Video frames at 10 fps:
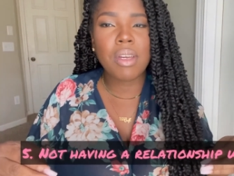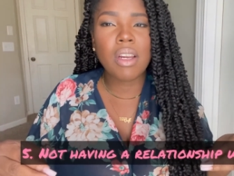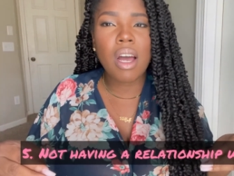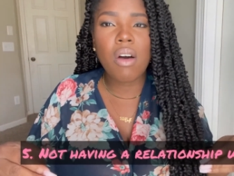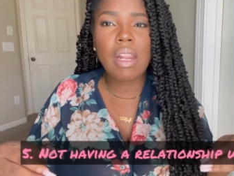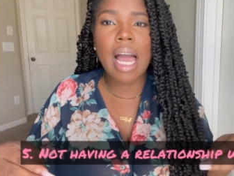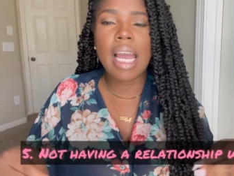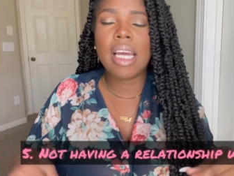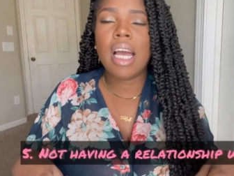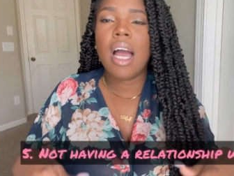You know,
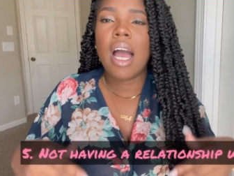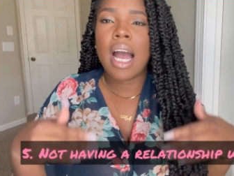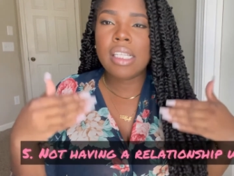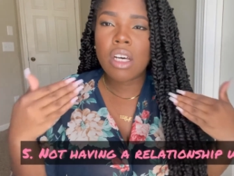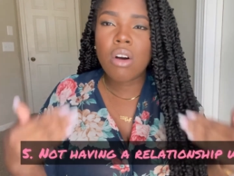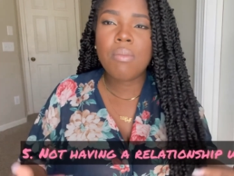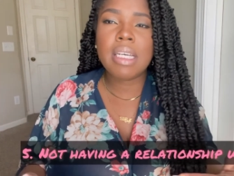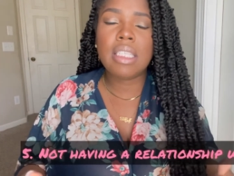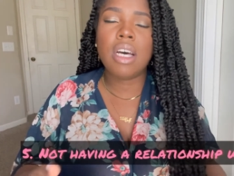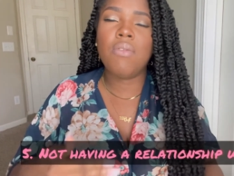like I told
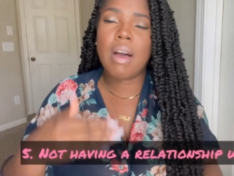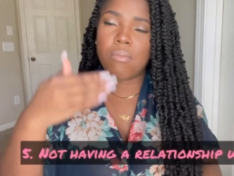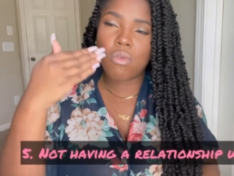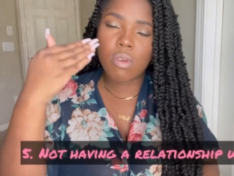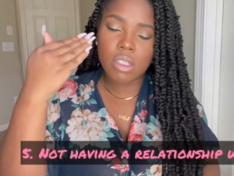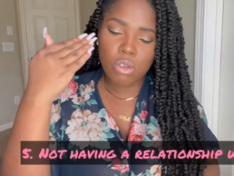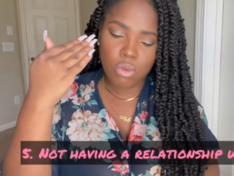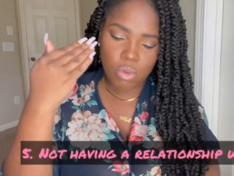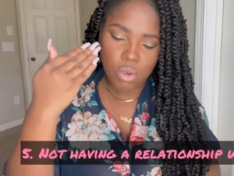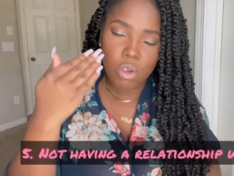myself I'm going
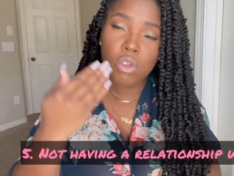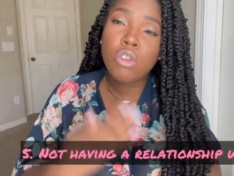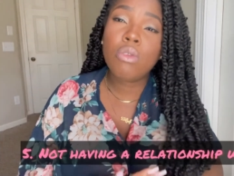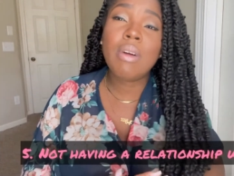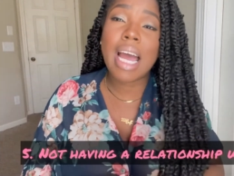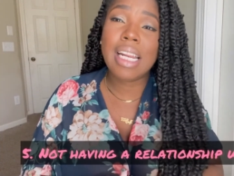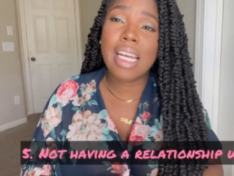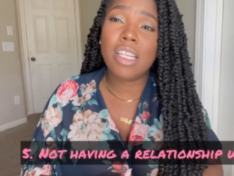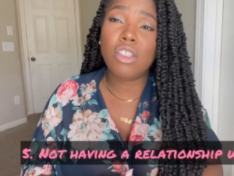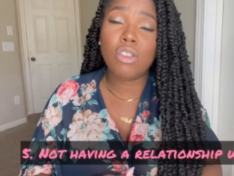to do what I
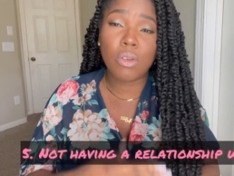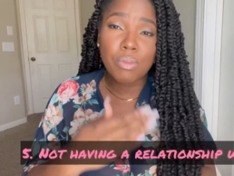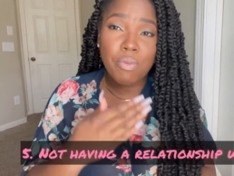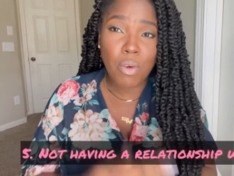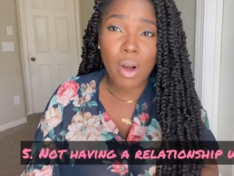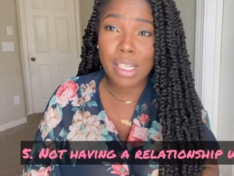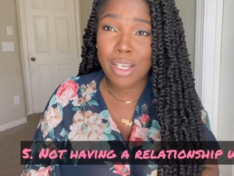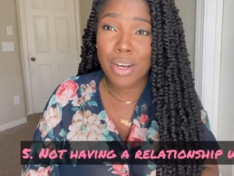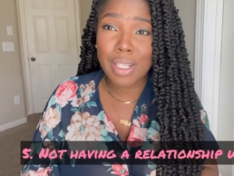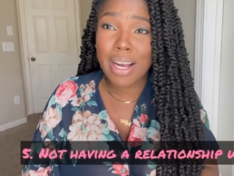need to do before I
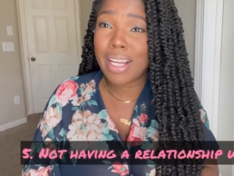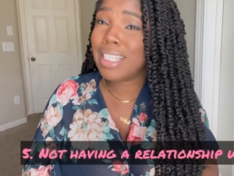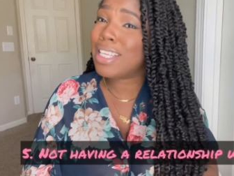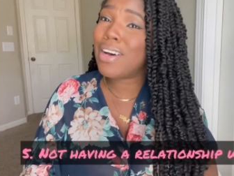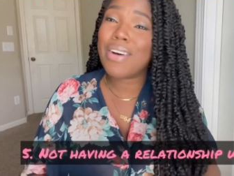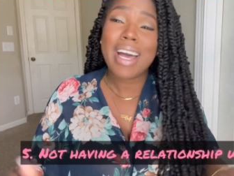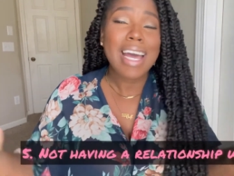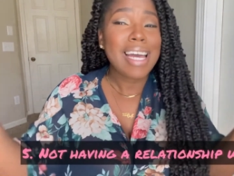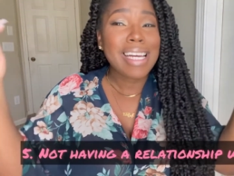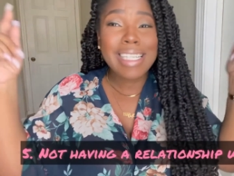turn 30. So
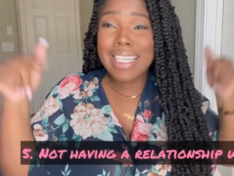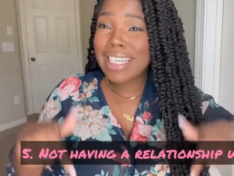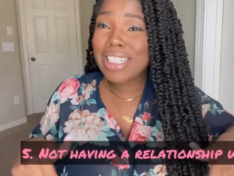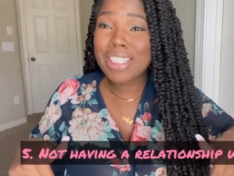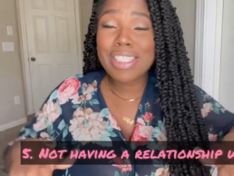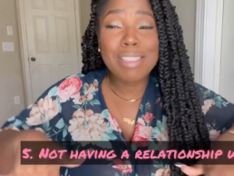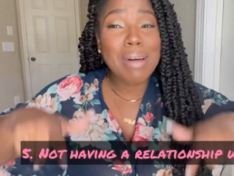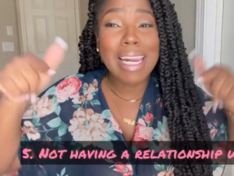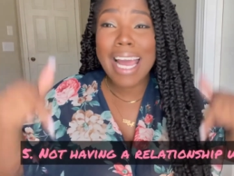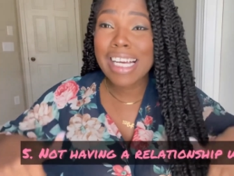this year is
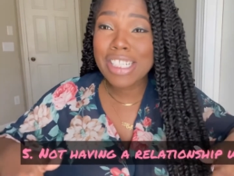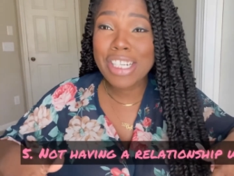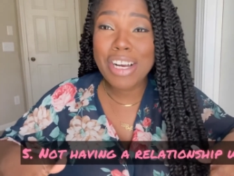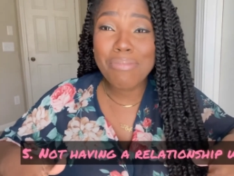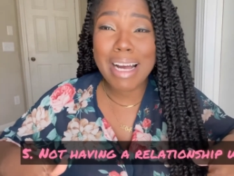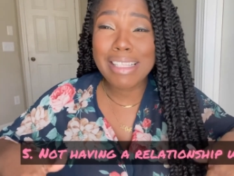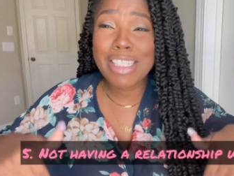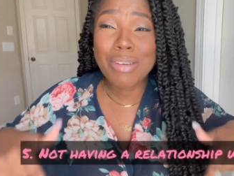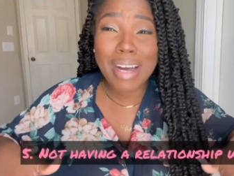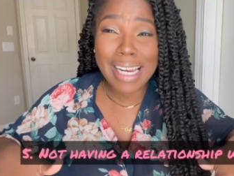my last year in my
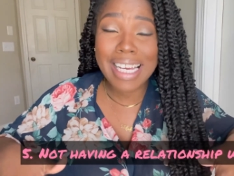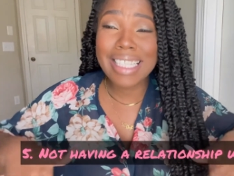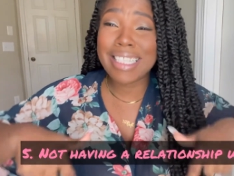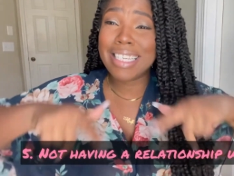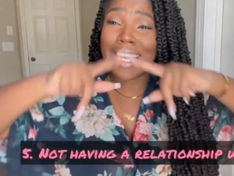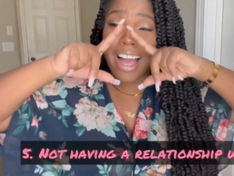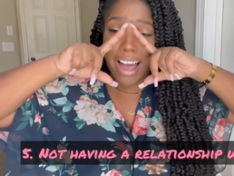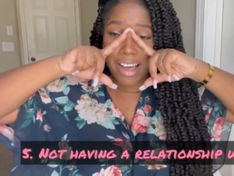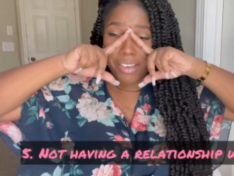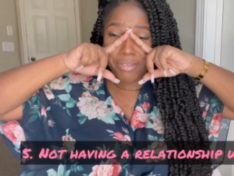20s.
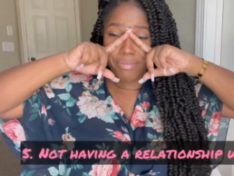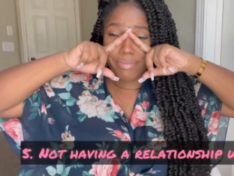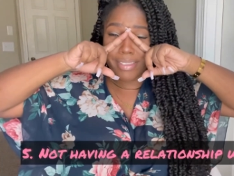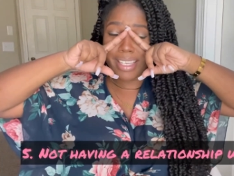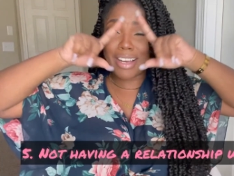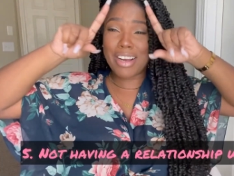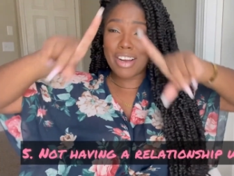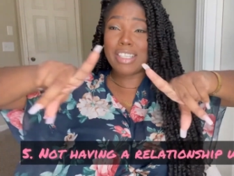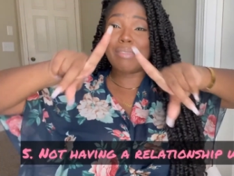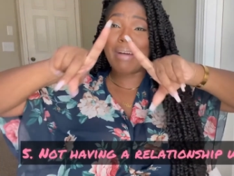Oh, your
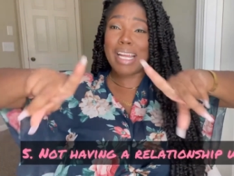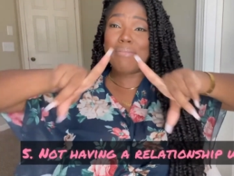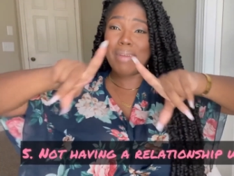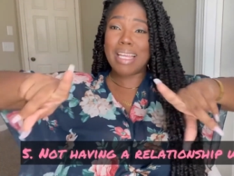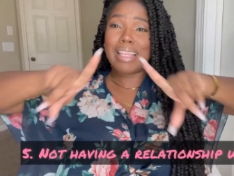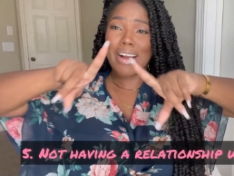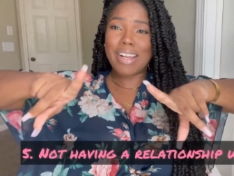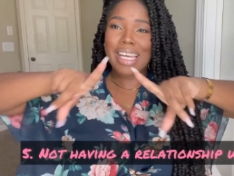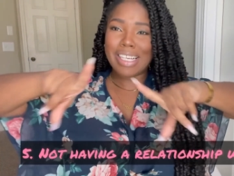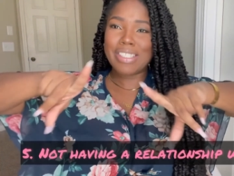girl's about to be 30
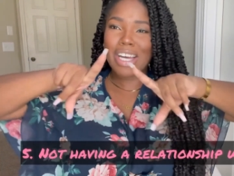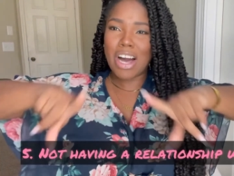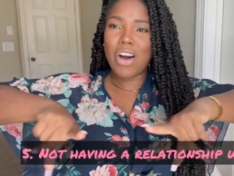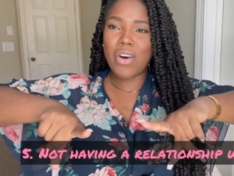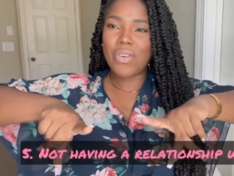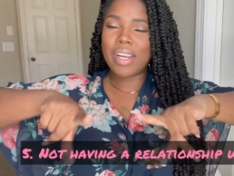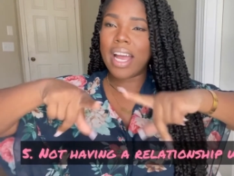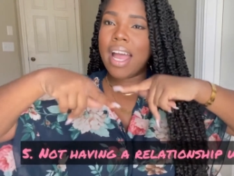years old.